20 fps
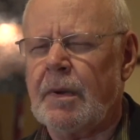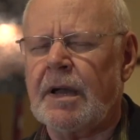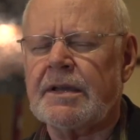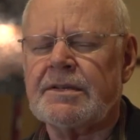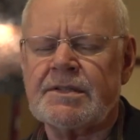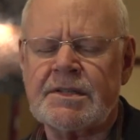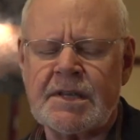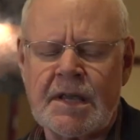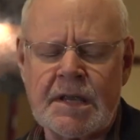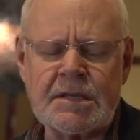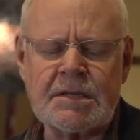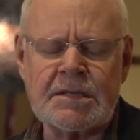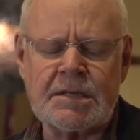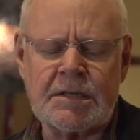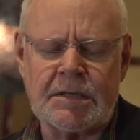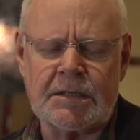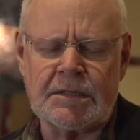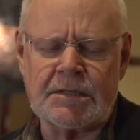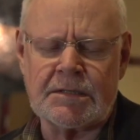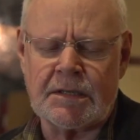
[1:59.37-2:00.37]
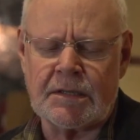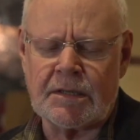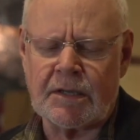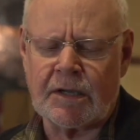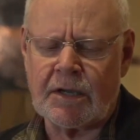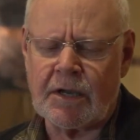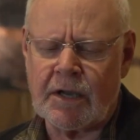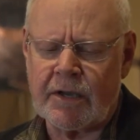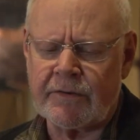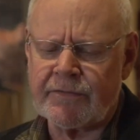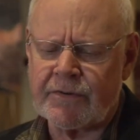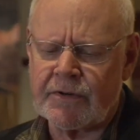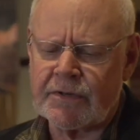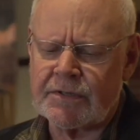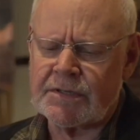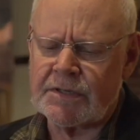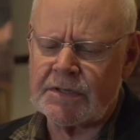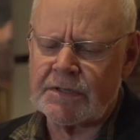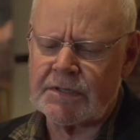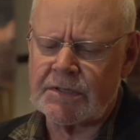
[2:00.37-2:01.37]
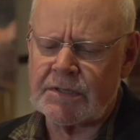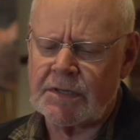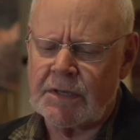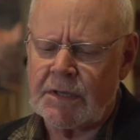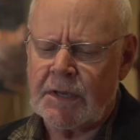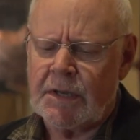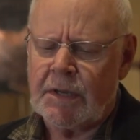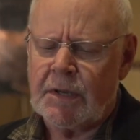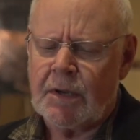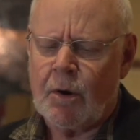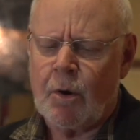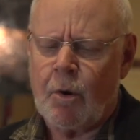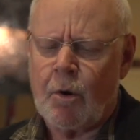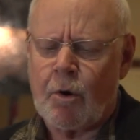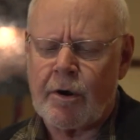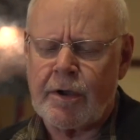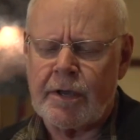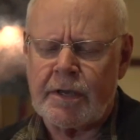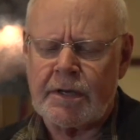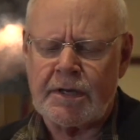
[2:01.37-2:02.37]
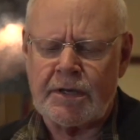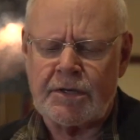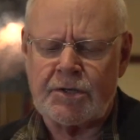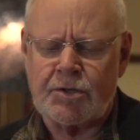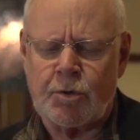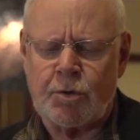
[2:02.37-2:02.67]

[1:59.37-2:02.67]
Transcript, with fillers: My sense is that the conference is oriented